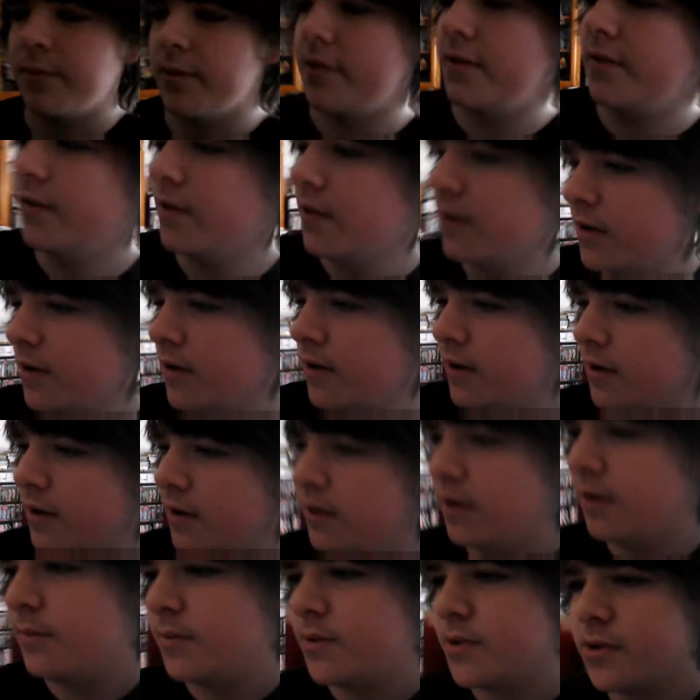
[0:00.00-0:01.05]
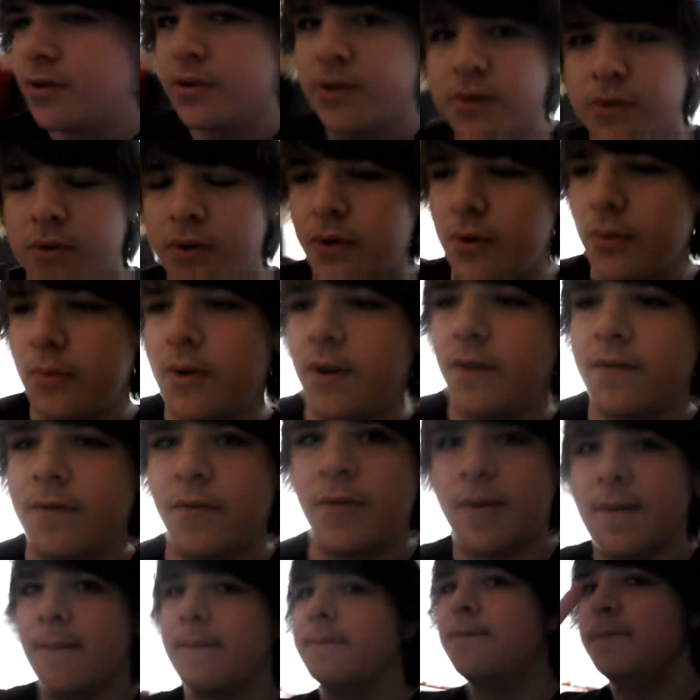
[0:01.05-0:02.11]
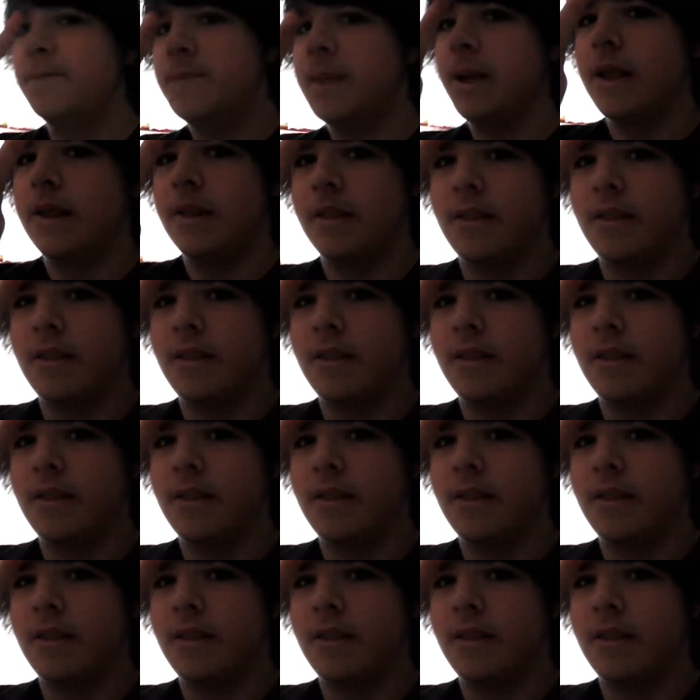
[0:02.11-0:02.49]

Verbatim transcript: but so I'm gonna look around for that big